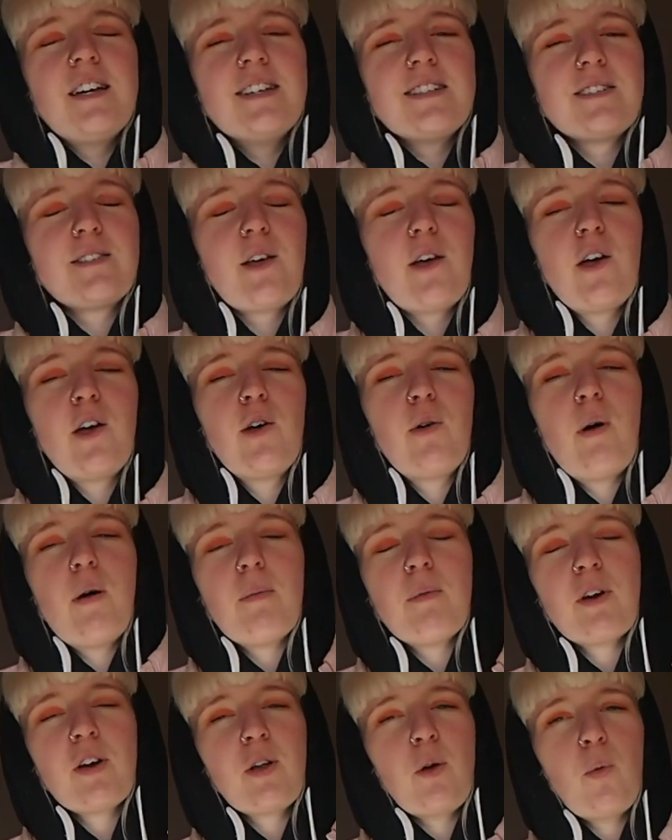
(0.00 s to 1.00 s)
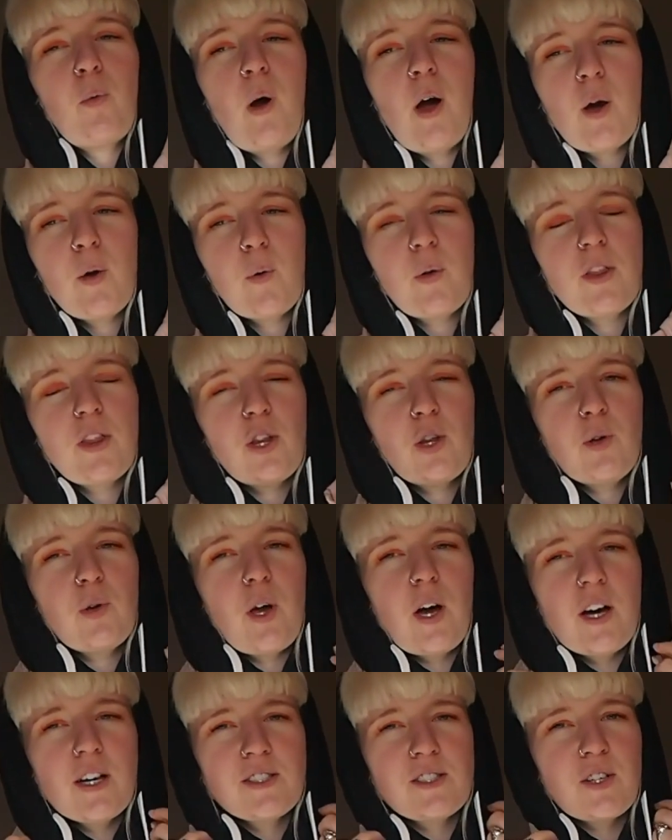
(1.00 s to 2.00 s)
So I'm going to work with you
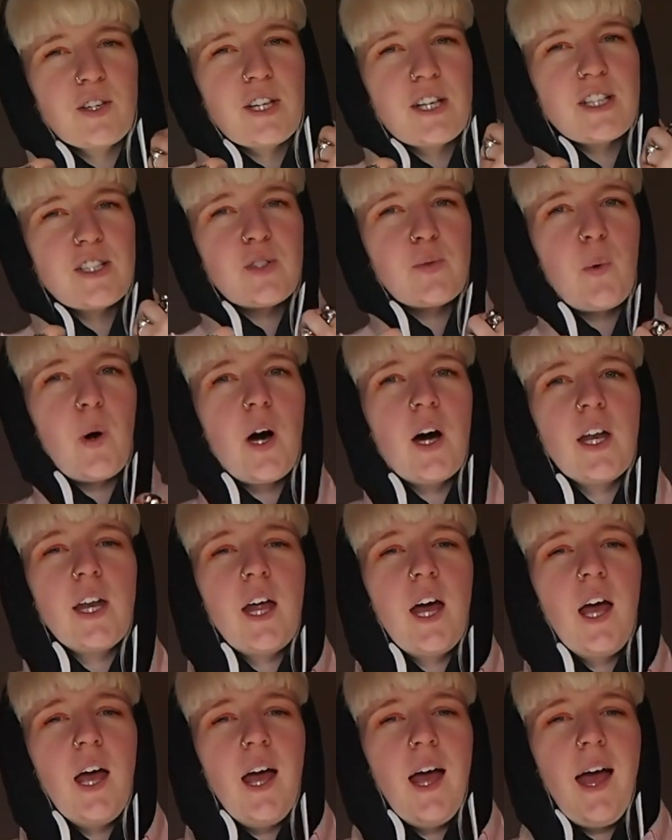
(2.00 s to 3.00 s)
guys on this one,